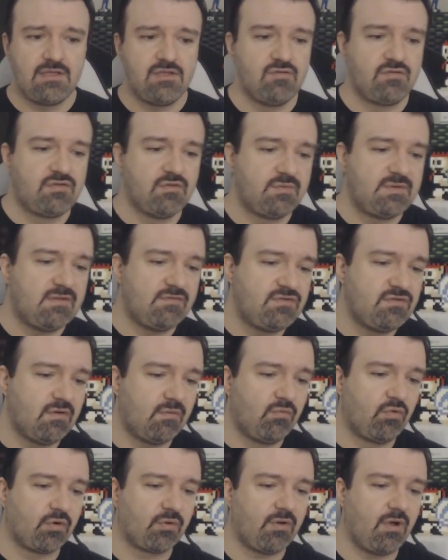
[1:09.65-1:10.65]
YouTube gives you
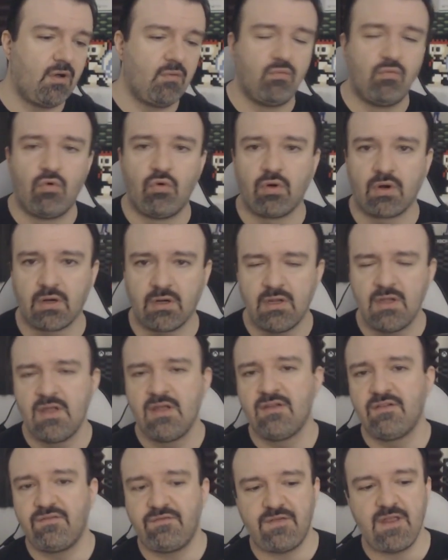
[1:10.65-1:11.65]
a more
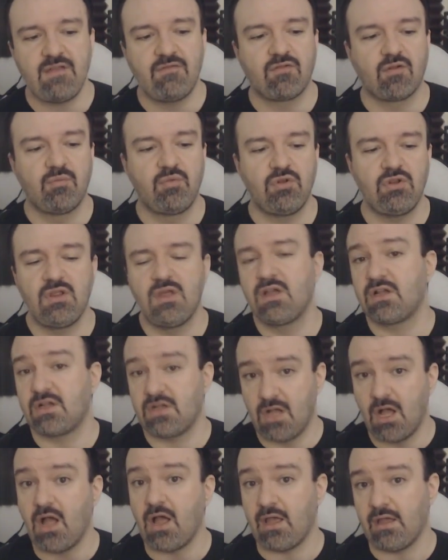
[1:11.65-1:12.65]
favorable
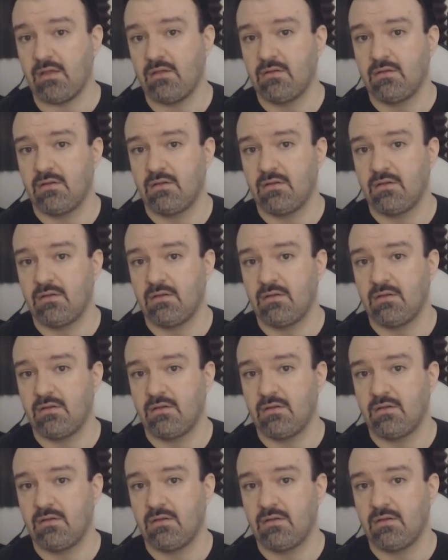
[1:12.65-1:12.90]
cut,